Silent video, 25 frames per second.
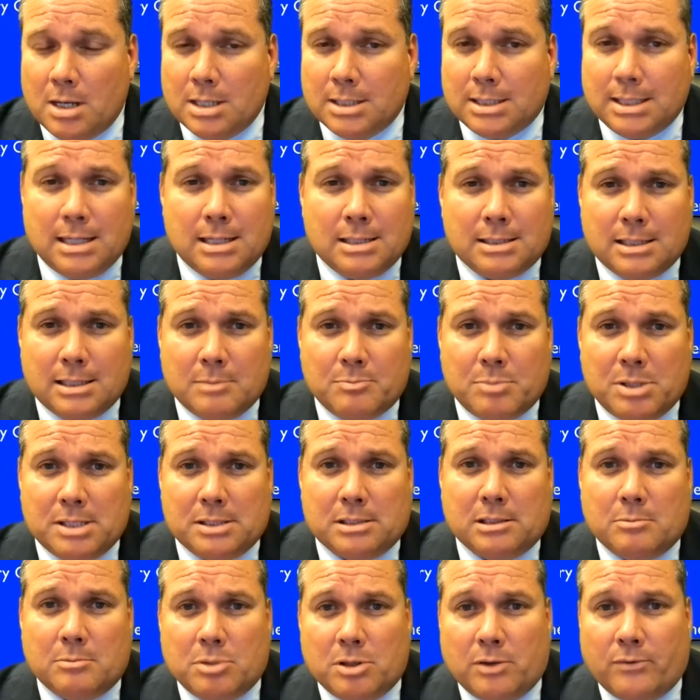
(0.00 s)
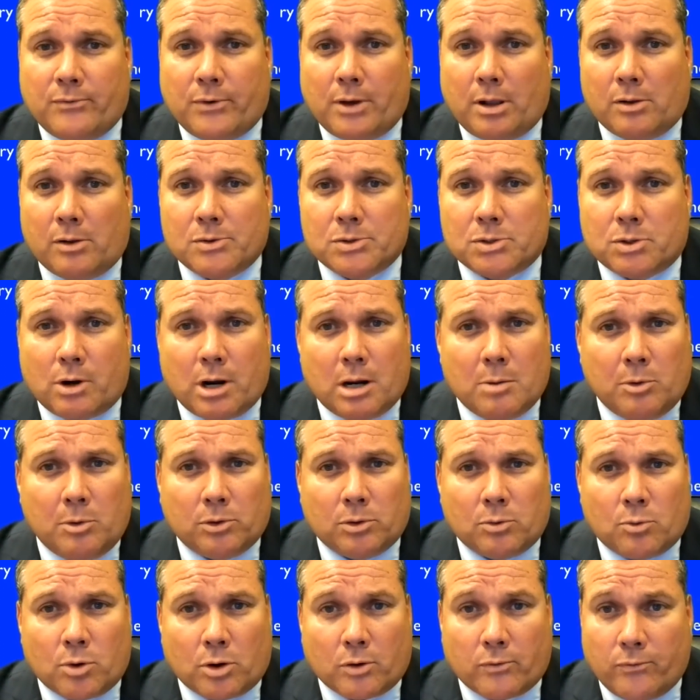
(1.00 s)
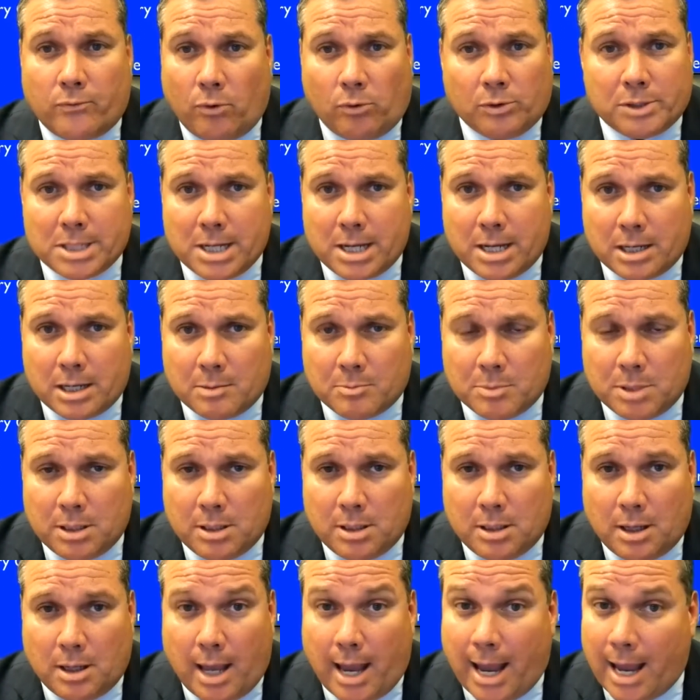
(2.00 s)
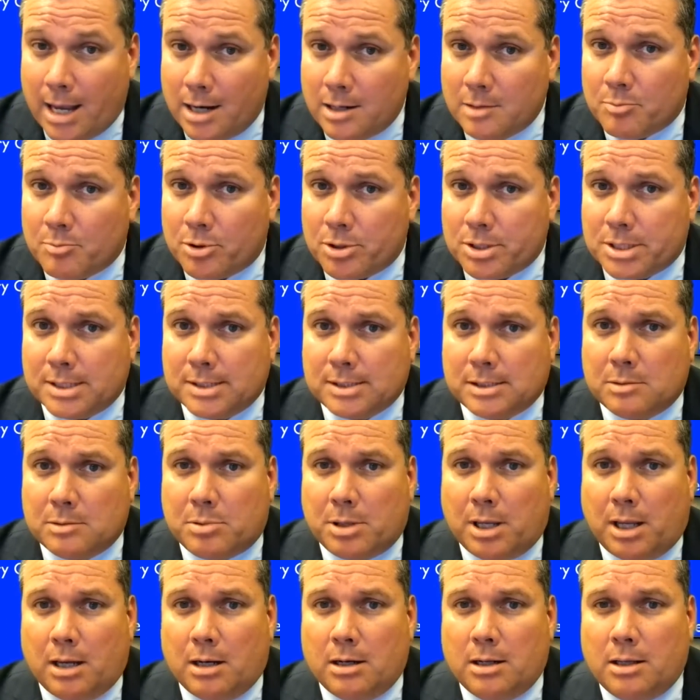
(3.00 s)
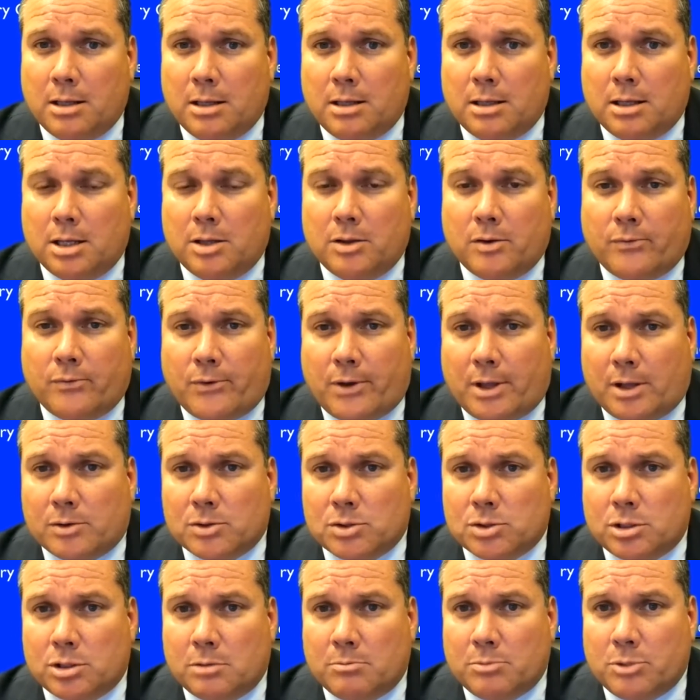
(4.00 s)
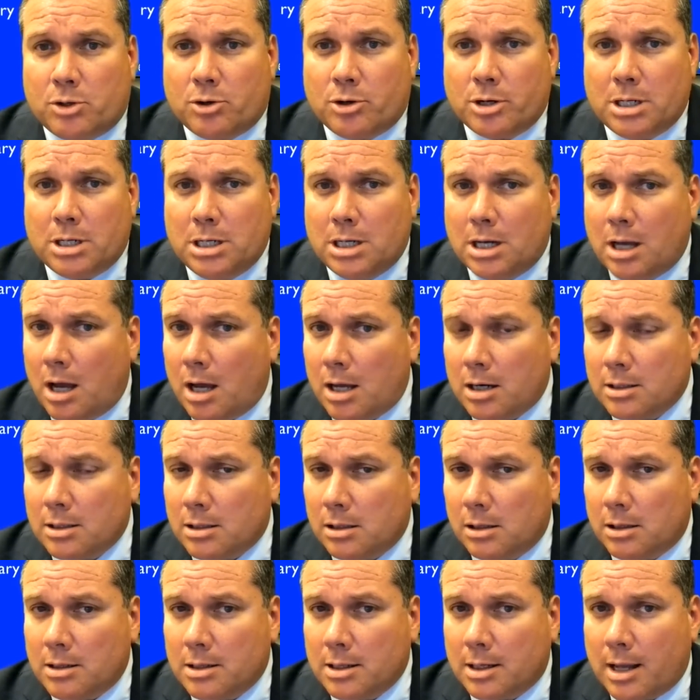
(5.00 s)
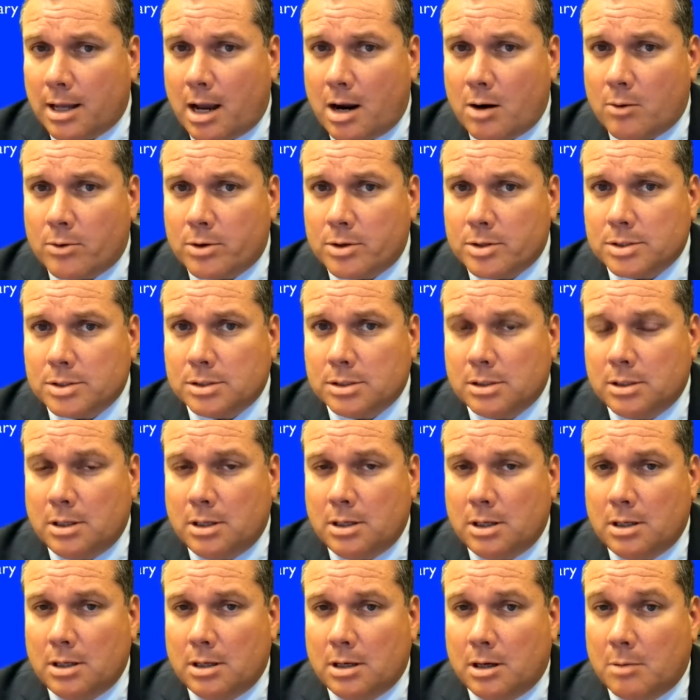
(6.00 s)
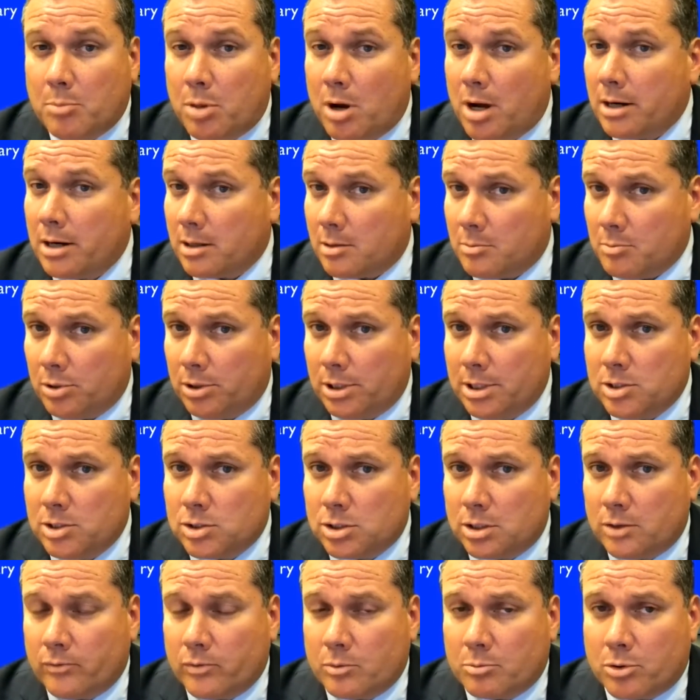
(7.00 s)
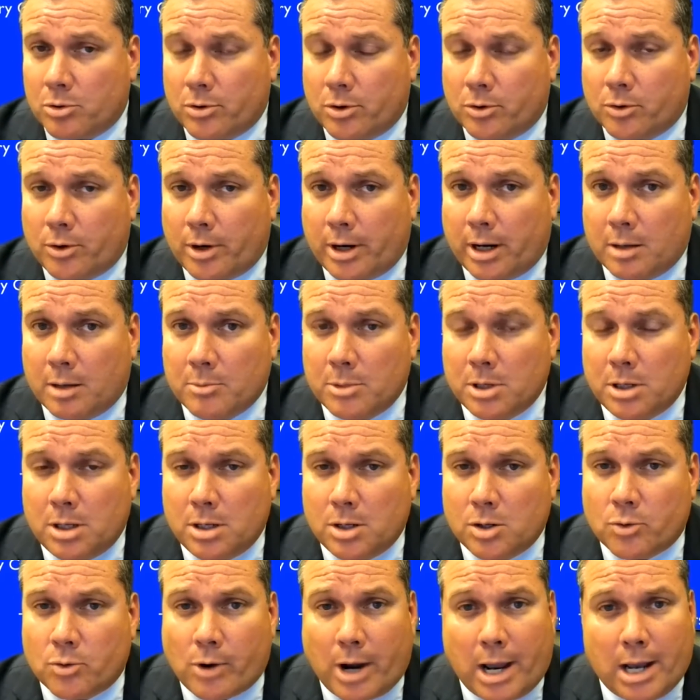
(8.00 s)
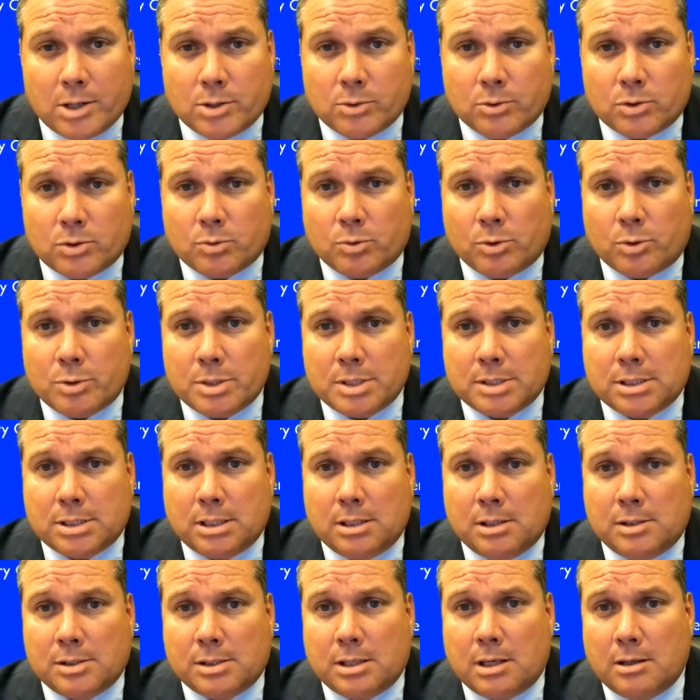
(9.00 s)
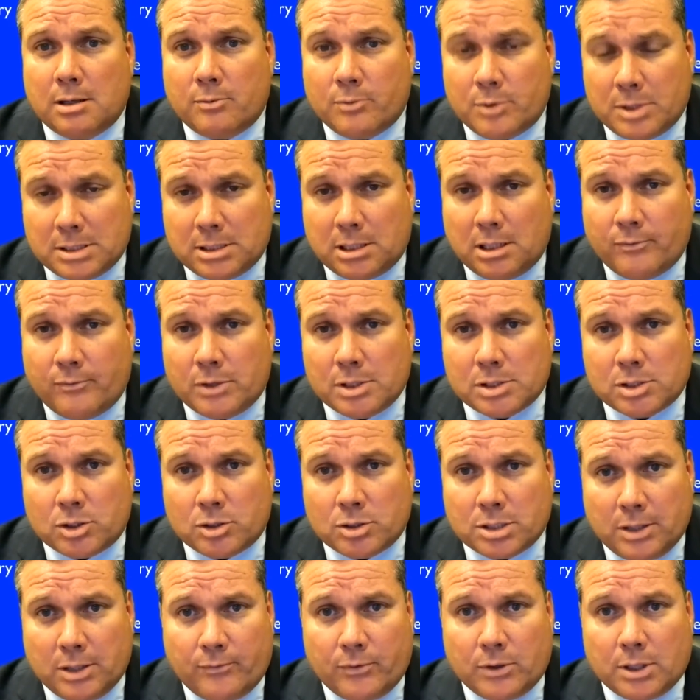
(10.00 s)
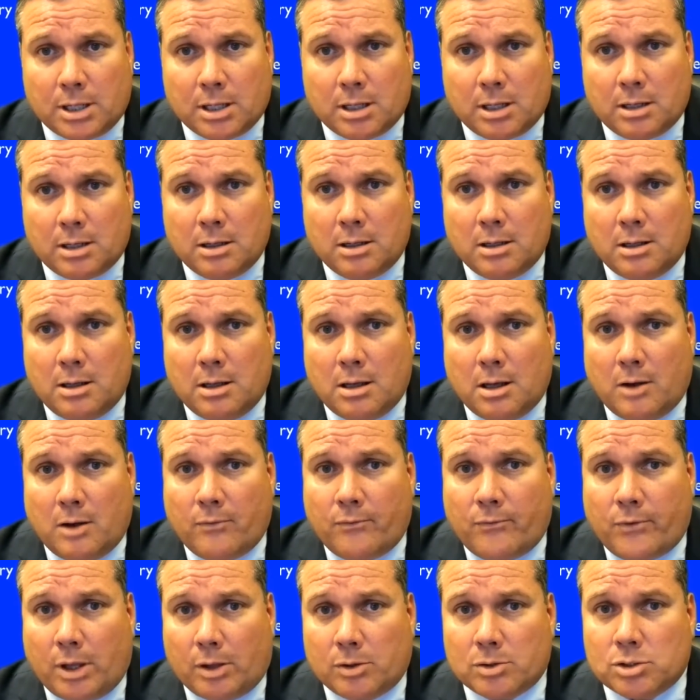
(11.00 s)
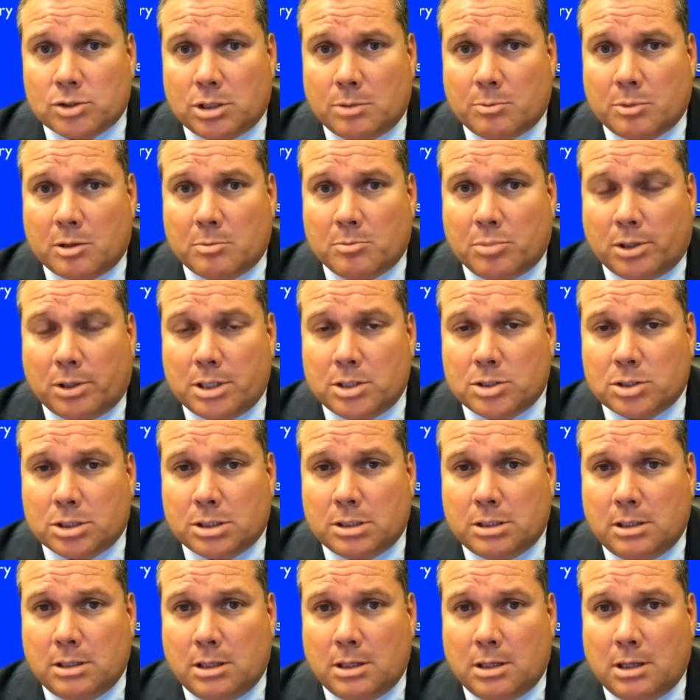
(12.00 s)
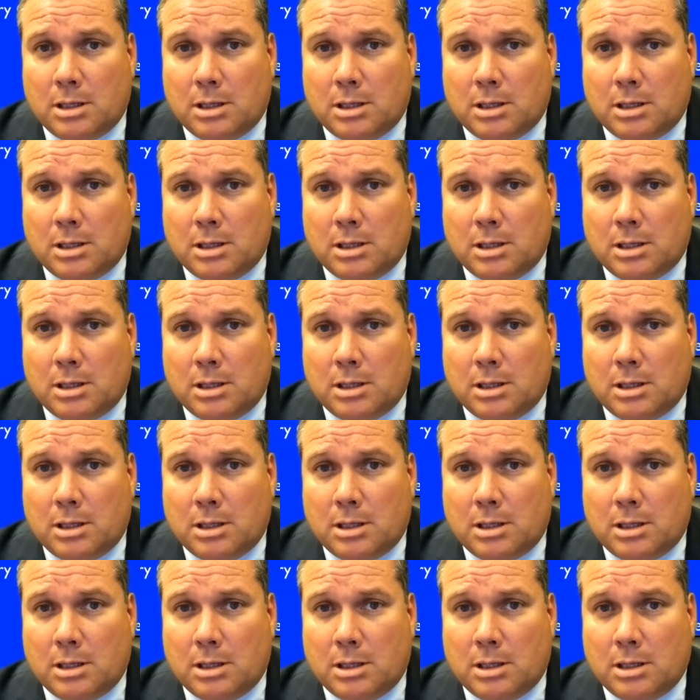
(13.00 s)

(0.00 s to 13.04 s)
TNT PCP fellows are able to work full-time and participate in the fellowship during non-clinic hours. Upon completion of the program, graduates will receive a certificate of fellowship completion